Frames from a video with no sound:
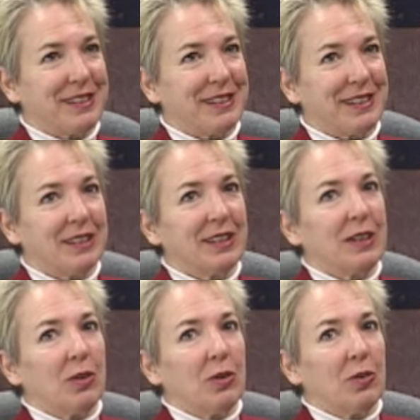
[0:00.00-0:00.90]

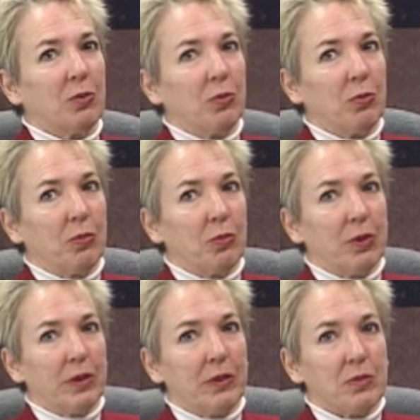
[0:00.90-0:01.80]

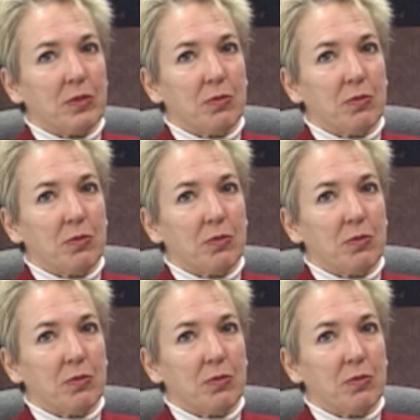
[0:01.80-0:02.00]
but there's